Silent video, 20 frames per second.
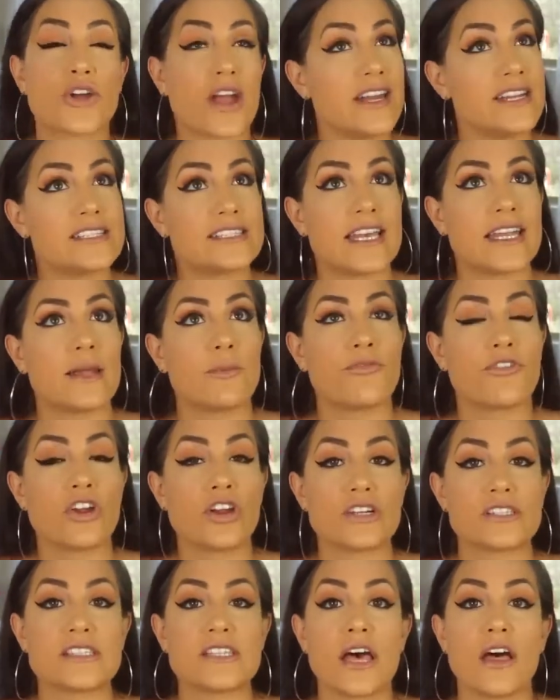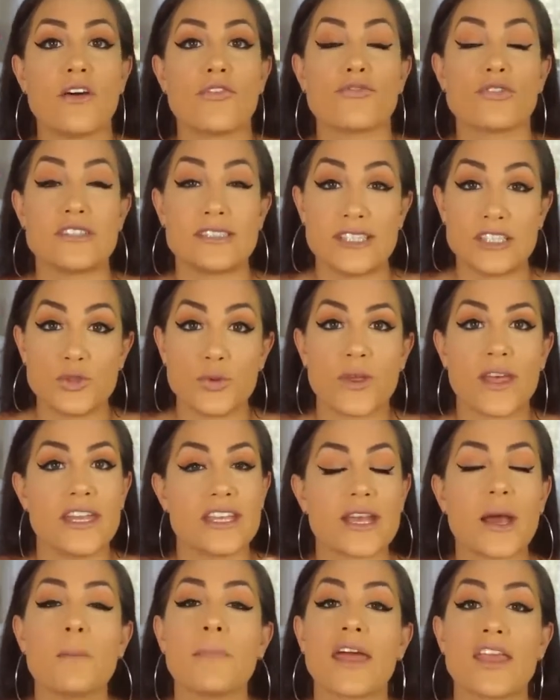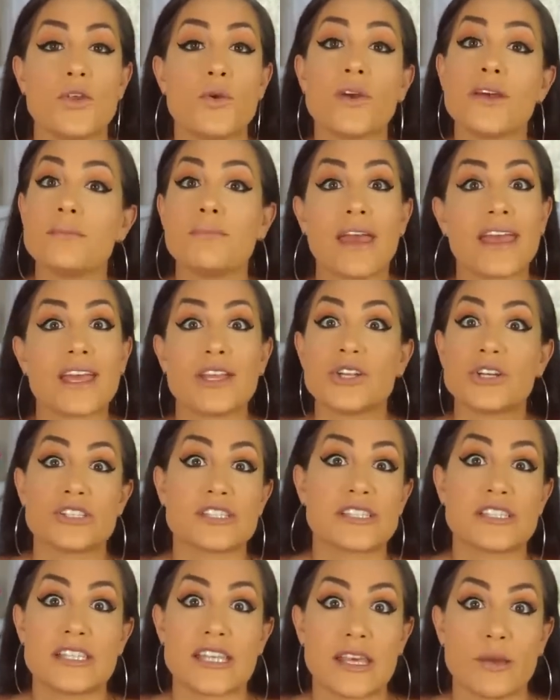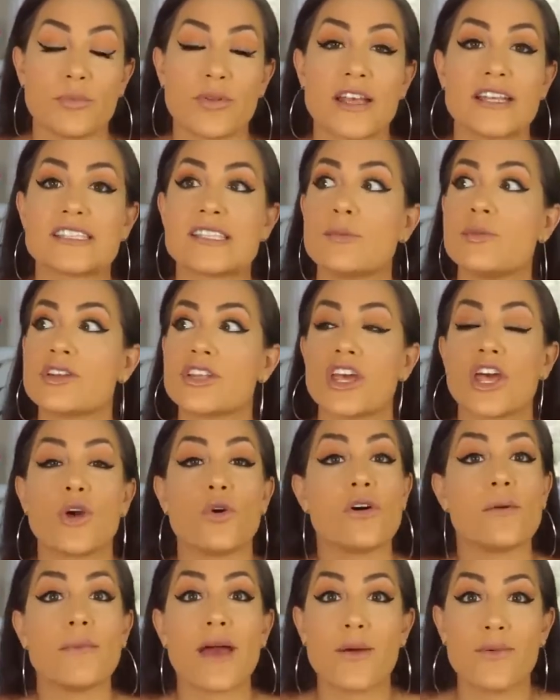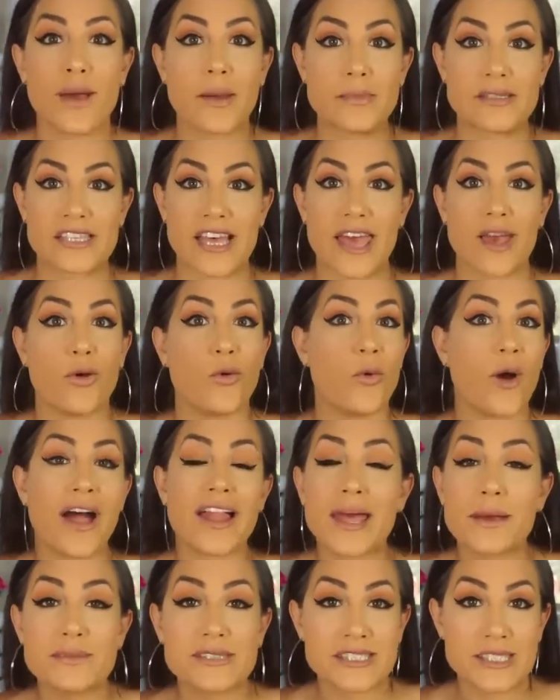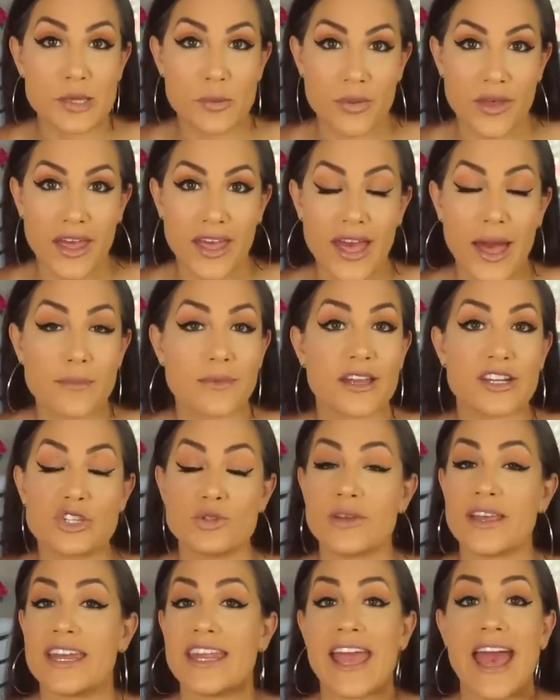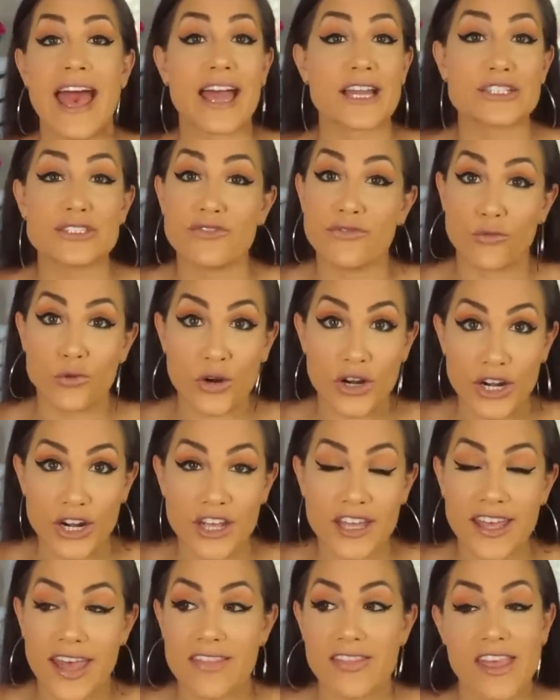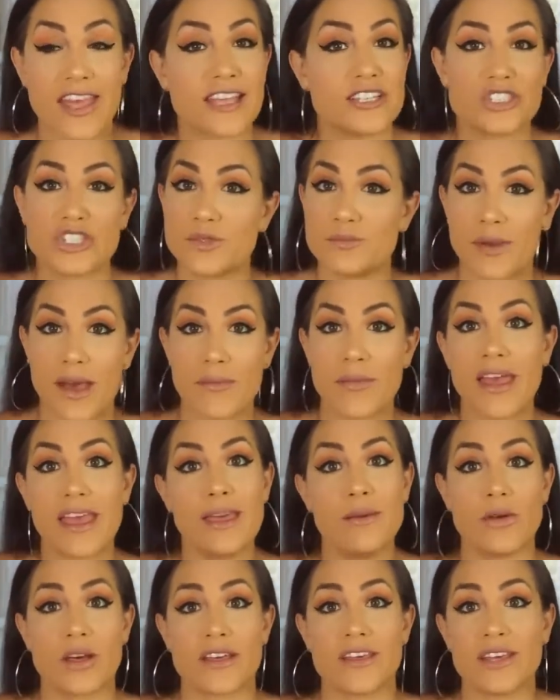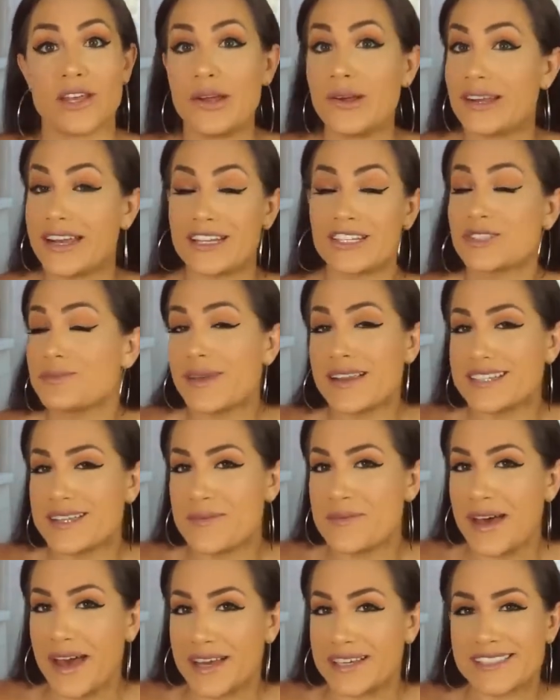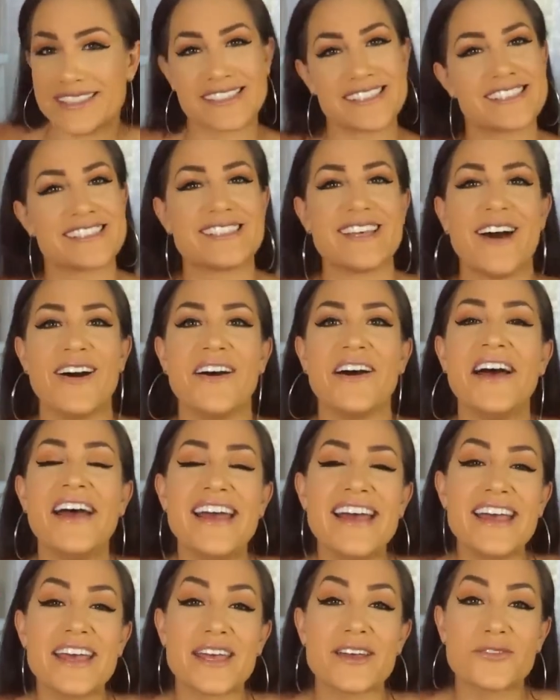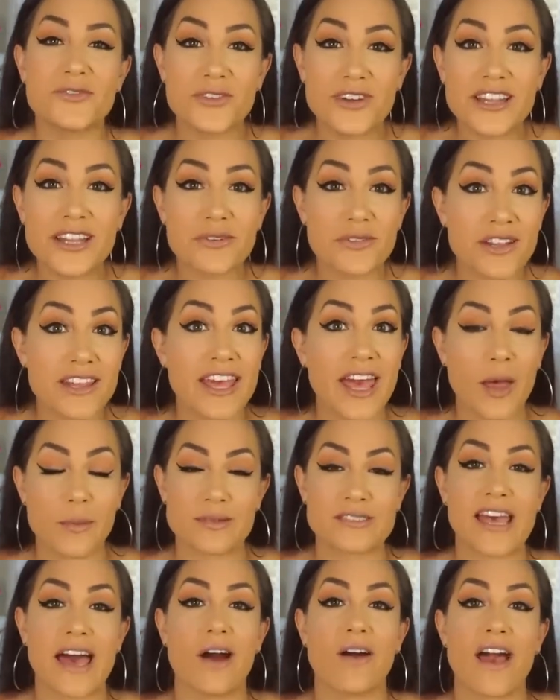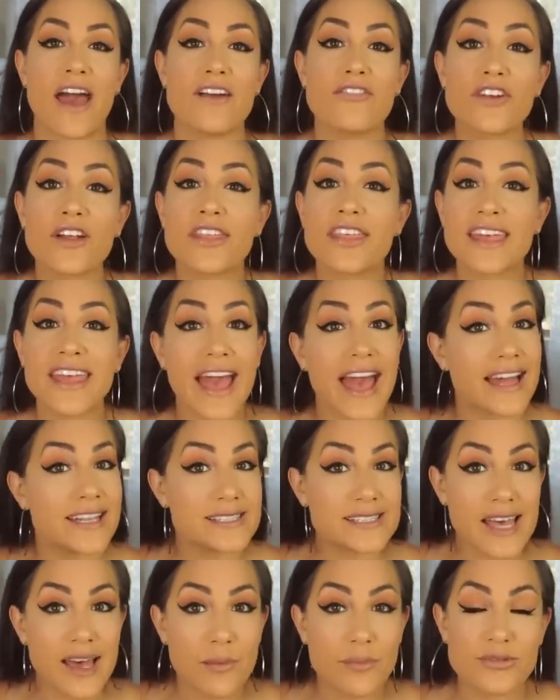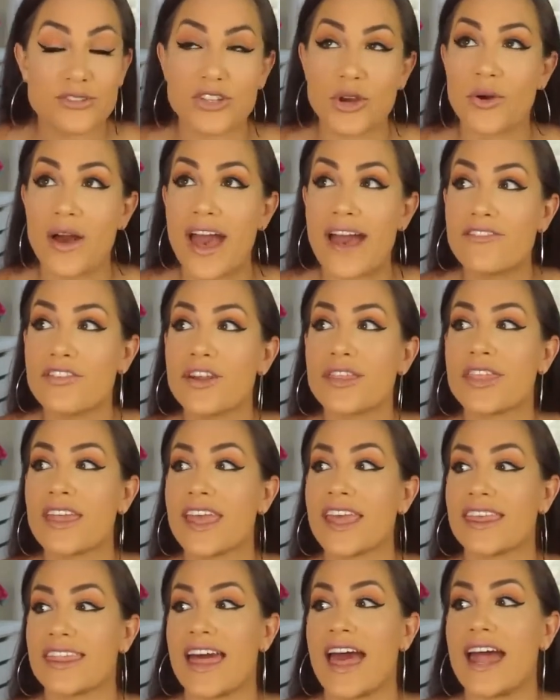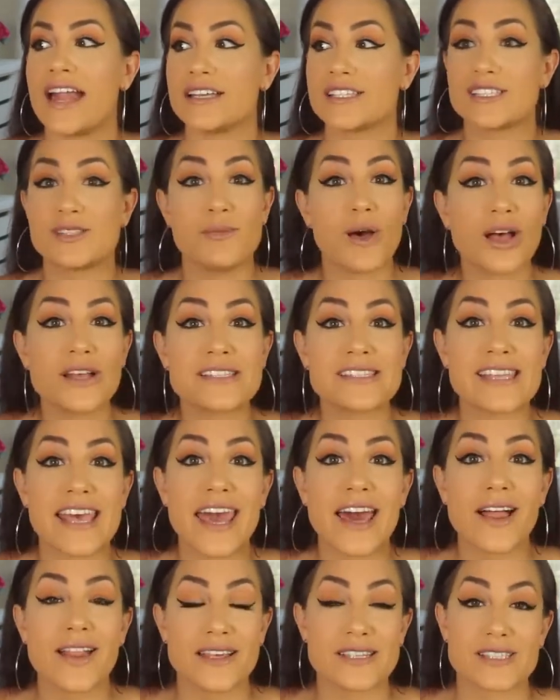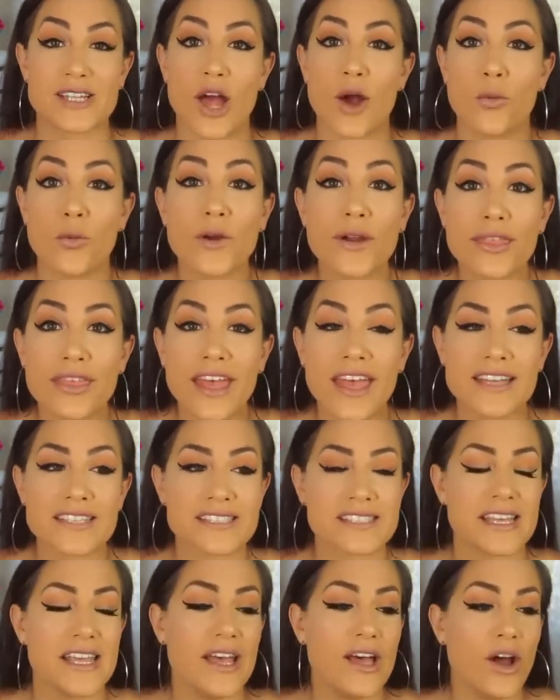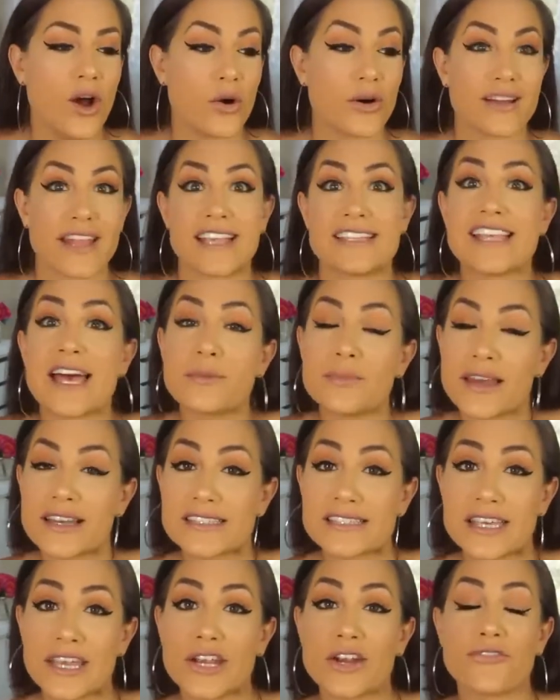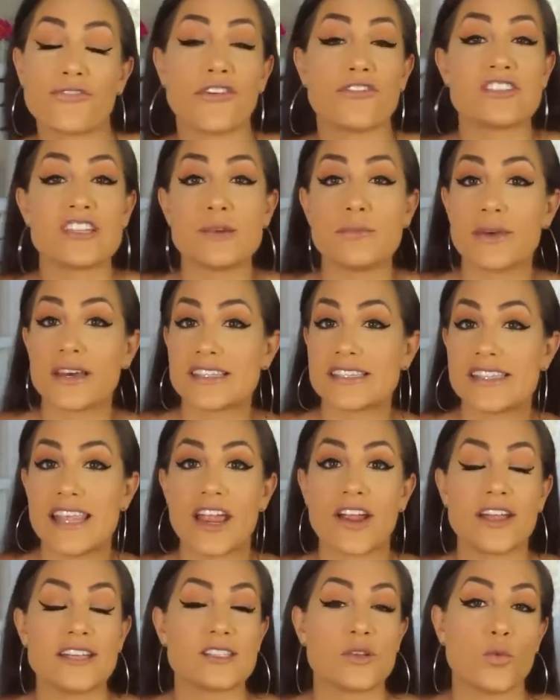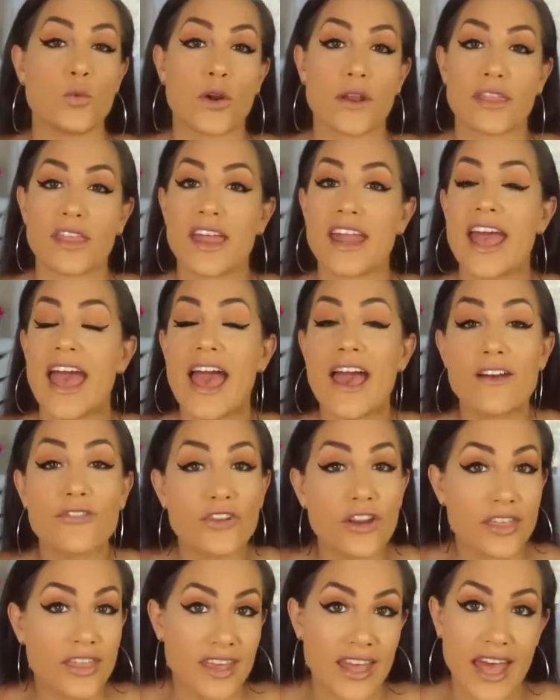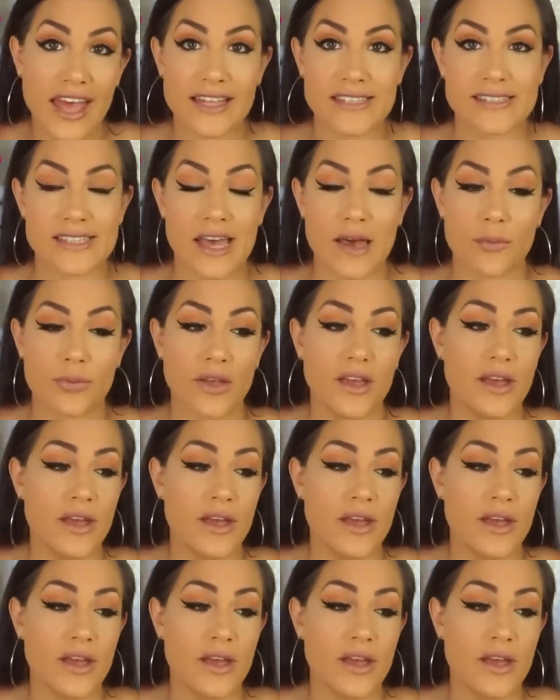to set up for yourself residual income that you can make in your sleep. Like, someone can go on my website while I'm sleeping, I'm not doing any active work, and they can just buy my ebook, you know, and I just made 10 bucks. So it really, really helps out. Everything adds up. Don't ever think that a small sale is not worth it, or like 10 bucks here, 15 bucks there isn't worth it. Everything adds up.